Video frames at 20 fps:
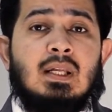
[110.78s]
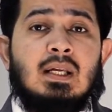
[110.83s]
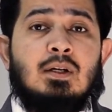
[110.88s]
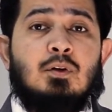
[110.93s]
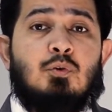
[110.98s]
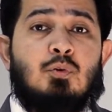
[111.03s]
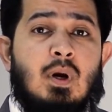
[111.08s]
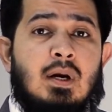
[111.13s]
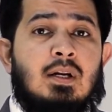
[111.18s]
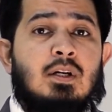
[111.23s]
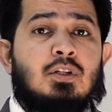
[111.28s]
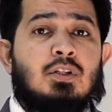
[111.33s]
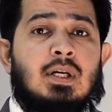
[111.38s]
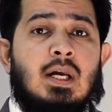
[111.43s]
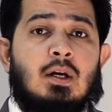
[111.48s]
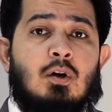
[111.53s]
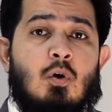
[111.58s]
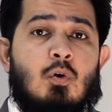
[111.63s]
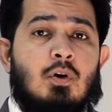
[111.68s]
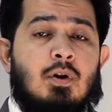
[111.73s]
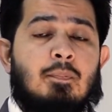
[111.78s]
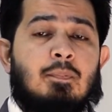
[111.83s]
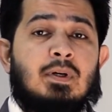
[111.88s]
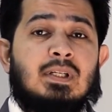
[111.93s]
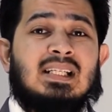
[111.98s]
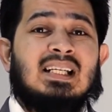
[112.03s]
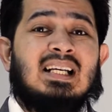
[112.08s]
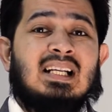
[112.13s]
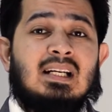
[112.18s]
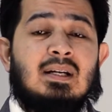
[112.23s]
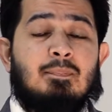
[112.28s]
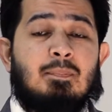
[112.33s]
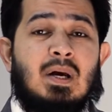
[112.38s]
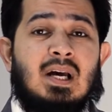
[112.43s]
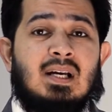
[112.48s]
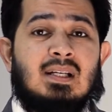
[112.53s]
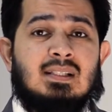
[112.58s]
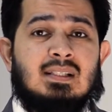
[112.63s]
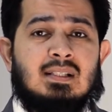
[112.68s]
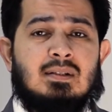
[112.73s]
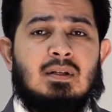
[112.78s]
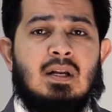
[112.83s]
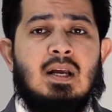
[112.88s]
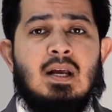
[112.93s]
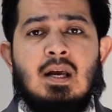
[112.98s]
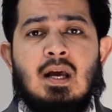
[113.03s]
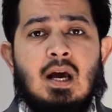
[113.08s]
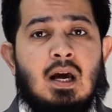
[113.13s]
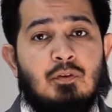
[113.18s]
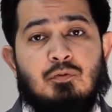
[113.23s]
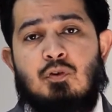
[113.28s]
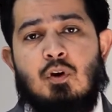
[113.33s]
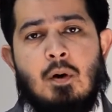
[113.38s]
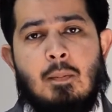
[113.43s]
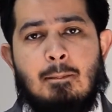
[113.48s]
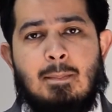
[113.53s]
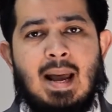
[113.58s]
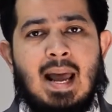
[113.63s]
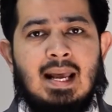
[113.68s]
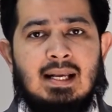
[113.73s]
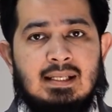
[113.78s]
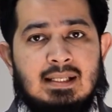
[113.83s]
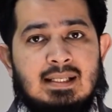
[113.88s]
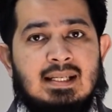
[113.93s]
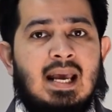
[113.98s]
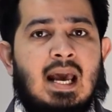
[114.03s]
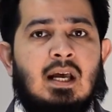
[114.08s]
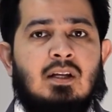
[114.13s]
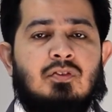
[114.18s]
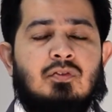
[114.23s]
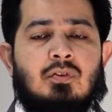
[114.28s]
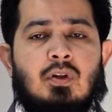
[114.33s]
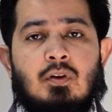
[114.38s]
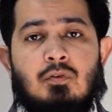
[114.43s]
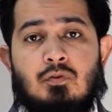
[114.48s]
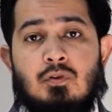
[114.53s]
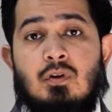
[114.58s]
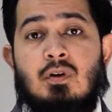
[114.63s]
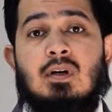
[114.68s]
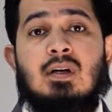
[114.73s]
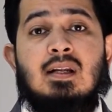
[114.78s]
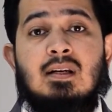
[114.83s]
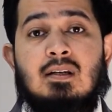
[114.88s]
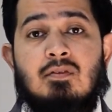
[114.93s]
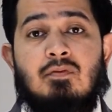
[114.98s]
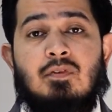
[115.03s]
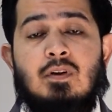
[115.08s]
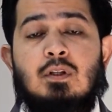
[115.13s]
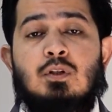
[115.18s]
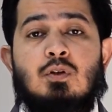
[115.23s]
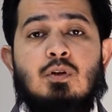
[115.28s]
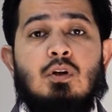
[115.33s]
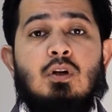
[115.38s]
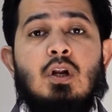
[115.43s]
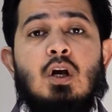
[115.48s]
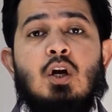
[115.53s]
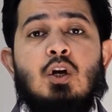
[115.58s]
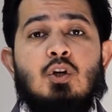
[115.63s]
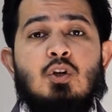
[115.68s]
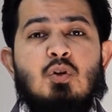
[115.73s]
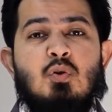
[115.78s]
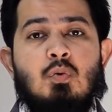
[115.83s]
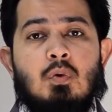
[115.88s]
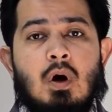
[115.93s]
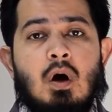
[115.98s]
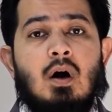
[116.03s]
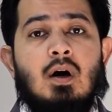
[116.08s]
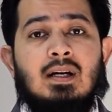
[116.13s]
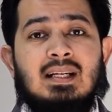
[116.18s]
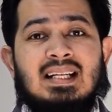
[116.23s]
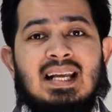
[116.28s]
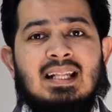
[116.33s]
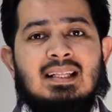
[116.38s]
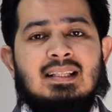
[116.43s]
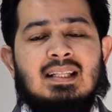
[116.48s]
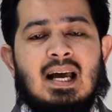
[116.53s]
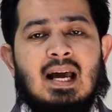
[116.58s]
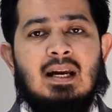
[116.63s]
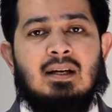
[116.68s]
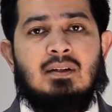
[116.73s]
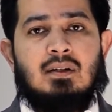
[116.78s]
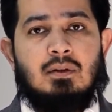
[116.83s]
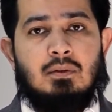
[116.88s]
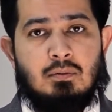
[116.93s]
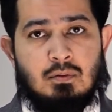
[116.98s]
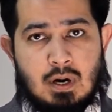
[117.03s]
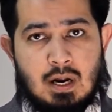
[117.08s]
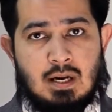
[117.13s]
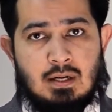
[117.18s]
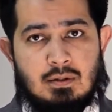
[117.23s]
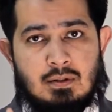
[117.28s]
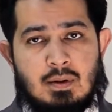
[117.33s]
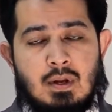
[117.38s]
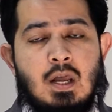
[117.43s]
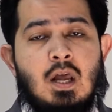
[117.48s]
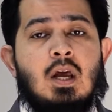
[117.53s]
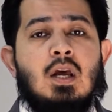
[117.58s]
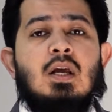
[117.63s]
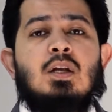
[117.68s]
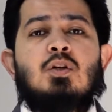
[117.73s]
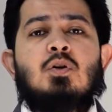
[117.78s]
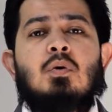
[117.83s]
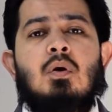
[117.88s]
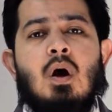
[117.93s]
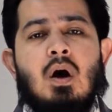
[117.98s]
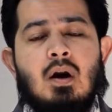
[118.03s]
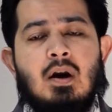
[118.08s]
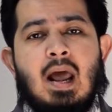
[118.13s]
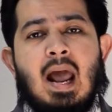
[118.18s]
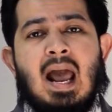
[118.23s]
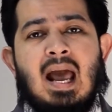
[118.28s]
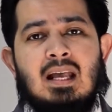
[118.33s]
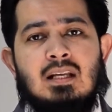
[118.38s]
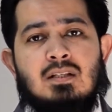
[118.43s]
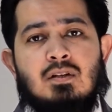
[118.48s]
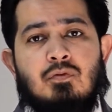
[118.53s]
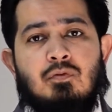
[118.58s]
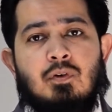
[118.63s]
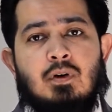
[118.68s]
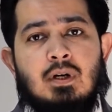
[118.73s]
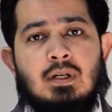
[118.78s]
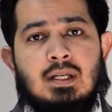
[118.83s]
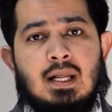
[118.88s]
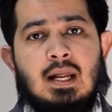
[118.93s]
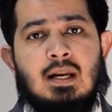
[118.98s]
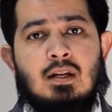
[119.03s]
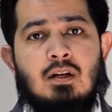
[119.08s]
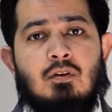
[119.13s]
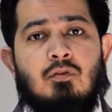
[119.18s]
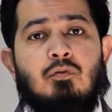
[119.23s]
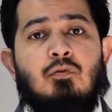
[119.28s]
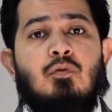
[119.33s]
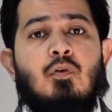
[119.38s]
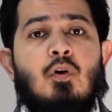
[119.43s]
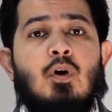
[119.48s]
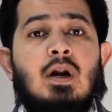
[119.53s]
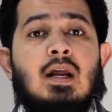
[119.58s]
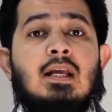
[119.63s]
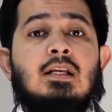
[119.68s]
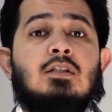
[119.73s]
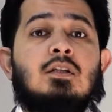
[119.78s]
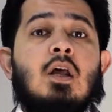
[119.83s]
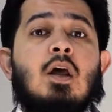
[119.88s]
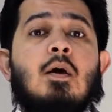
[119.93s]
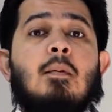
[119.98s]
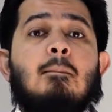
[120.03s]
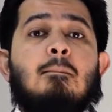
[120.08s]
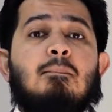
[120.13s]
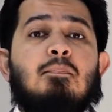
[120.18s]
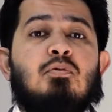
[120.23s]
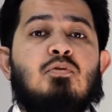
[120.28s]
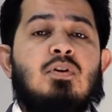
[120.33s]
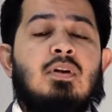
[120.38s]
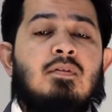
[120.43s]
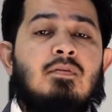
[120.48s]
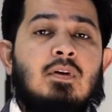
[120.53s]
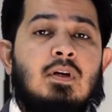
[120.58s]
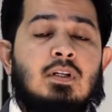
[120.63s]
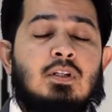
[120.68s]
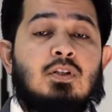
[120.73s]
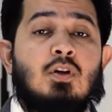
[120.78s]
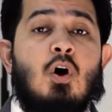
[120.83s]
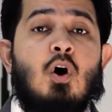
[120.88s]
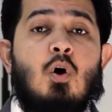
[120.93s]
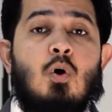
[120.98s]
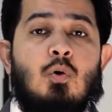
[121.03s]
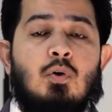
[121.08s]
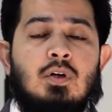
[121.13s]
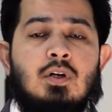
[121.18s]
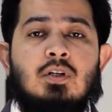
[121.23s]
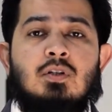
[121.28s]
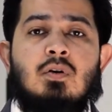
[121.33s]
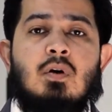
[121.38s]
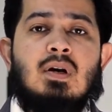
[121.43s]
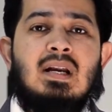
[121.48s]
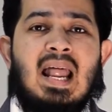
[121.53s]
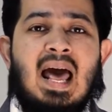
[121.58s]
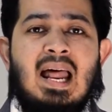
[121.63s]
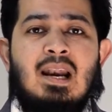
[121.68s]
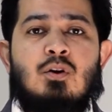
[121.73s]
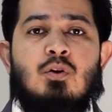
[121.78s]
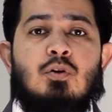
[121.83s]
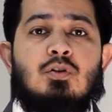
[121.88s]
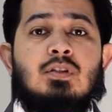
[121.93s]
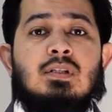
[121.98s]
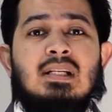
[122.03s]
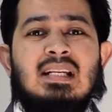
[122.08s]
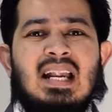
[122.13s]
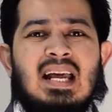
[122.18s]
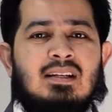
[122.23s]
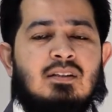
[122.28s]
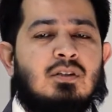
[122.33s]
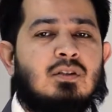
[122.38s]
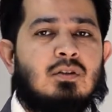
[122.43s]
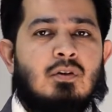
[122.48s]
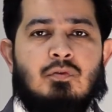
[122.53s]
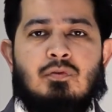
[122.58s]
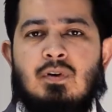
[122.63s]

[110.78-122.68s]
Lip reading: credit check on a particular person. If you're a bank, yes. If you're an individual, you can't get that, right? You can't ask for a tenant for his previous owners or landlords' letters of